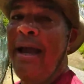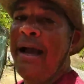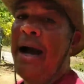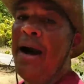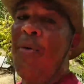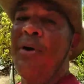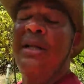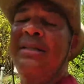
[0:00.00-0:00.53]

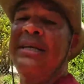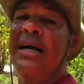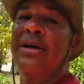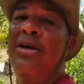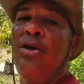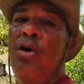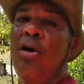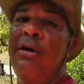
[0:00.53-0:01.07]
I want to thank
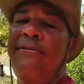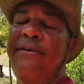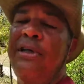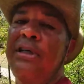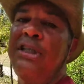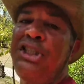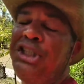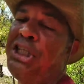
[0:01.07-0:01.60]
you all for
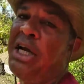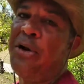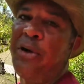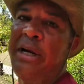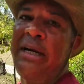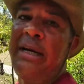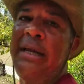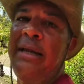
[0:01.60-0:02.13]

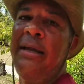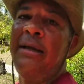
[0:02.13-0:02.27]
sharing